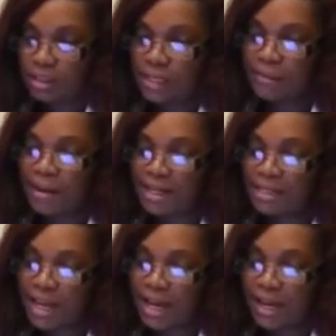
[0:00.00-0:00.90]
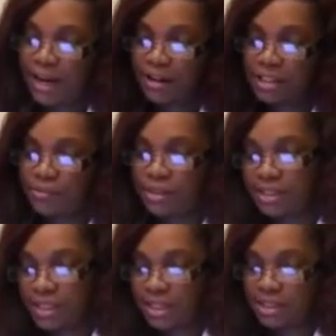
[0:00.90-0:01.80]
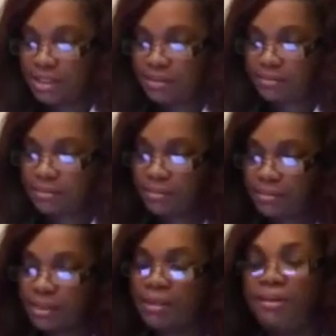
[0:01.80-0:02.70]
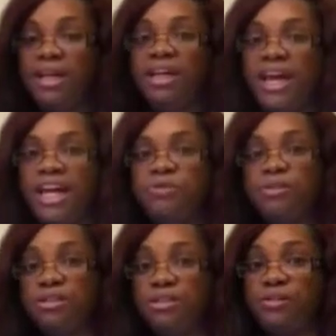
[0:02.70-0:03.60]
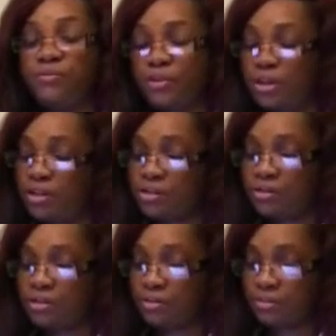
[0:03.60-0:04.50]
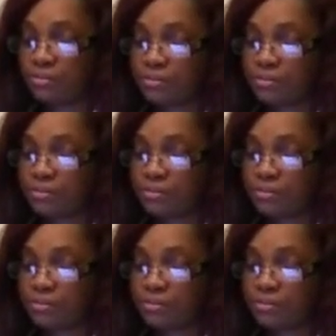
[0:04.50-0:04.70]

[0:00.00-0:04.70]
The baseline characteristics. The mean age was 64 years old.